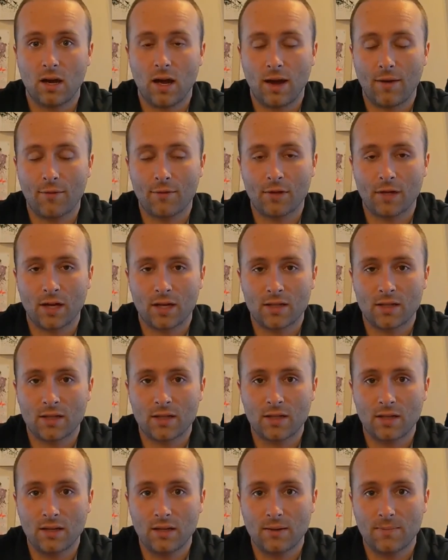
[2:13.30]

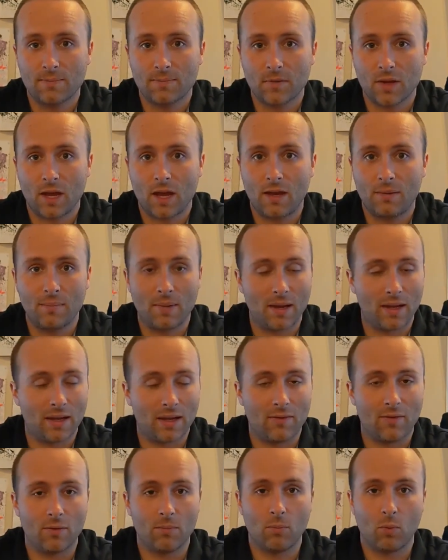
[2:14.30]
advertising and make
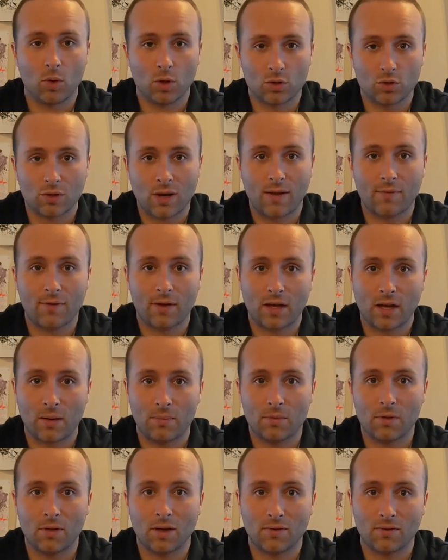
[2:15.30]
even more traffic
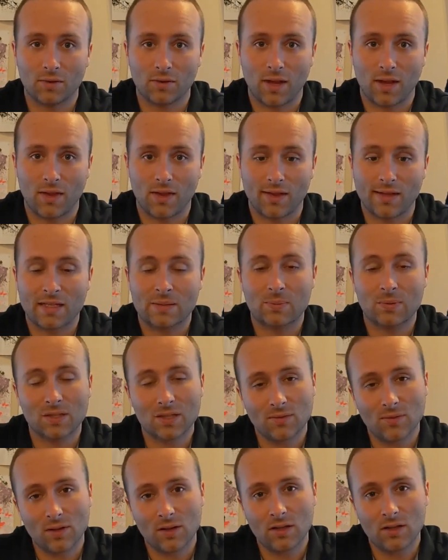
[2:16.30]
come to you after that. That's
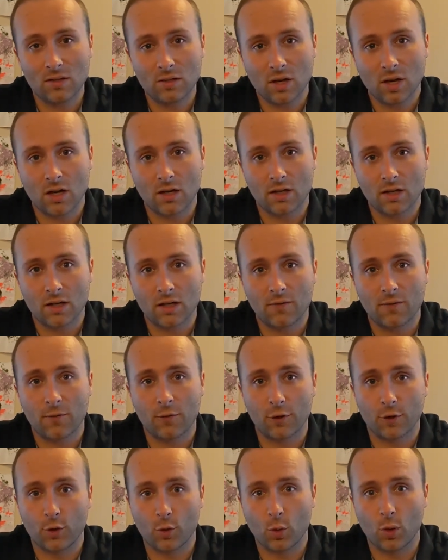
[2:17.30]
specifically targeted for
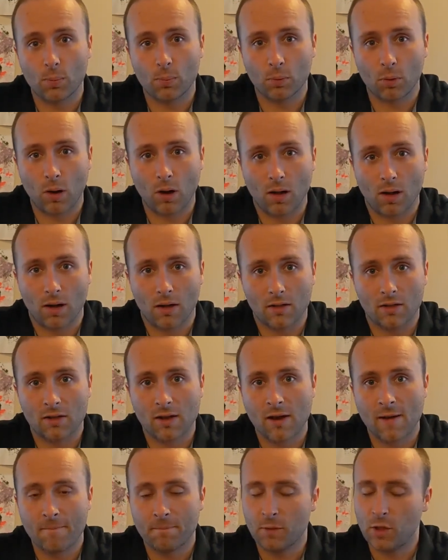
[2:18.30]
your product.
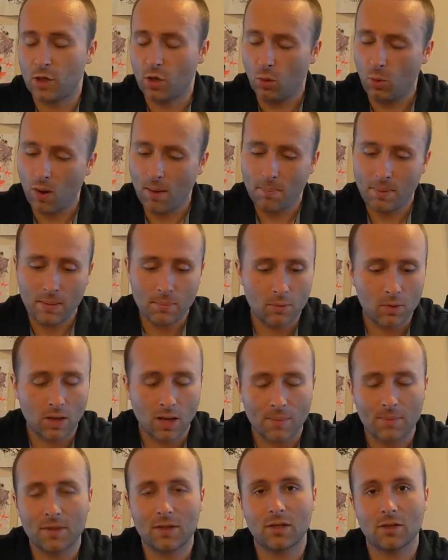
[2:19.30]
You don't want people
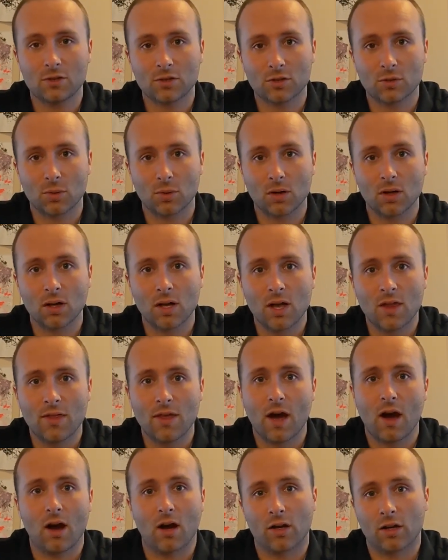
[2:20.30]
coming to your store
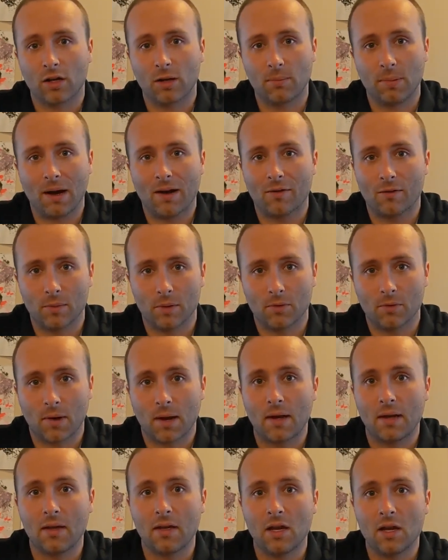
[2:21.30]
that aren't going to buy from you,
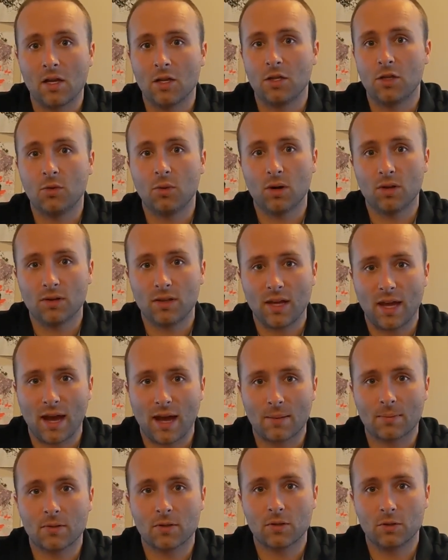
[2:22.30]
right? You want the
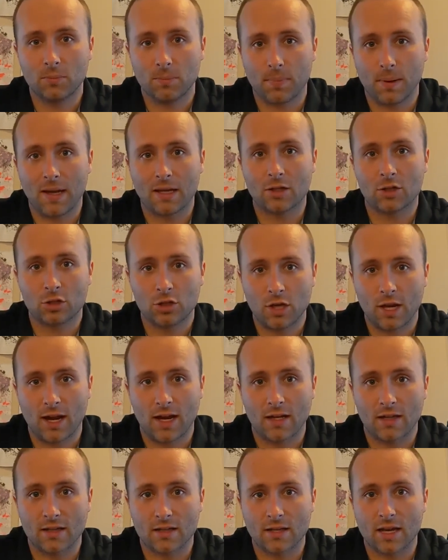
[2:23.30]
absolute best
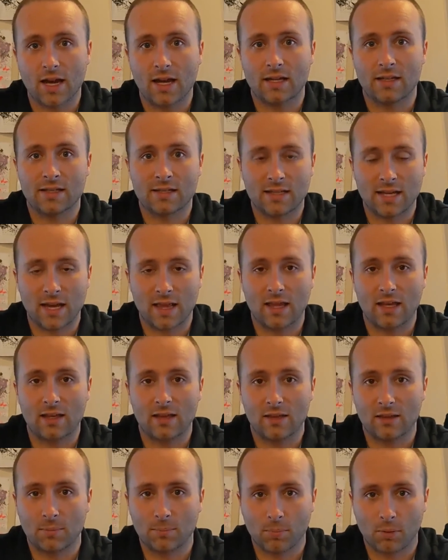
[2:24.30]
chance at
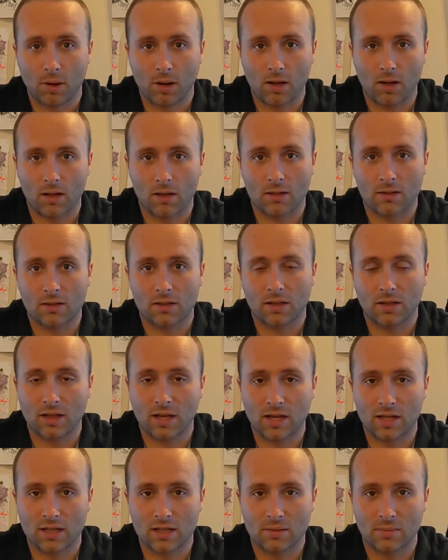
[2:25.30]
selling the product to the
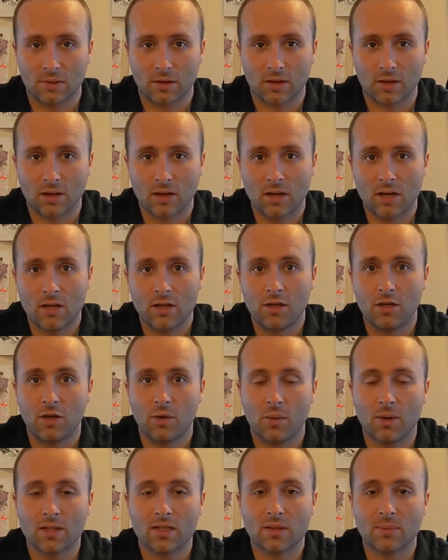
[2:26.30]
customer. You
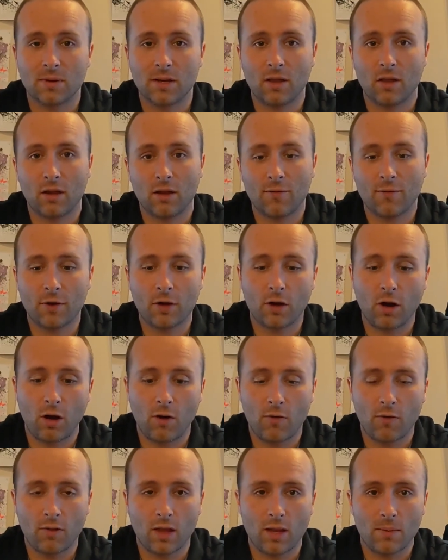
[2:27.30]
don't want somebody looking for
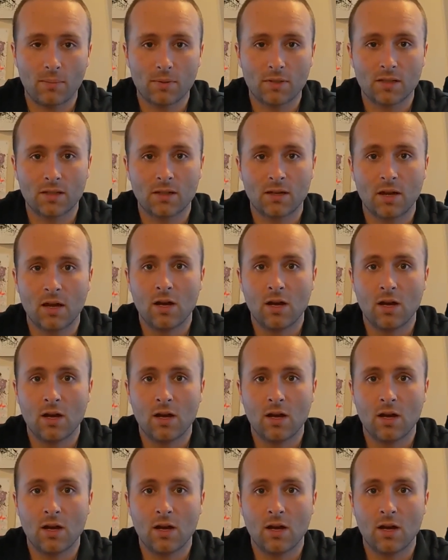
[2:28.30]
golf clubs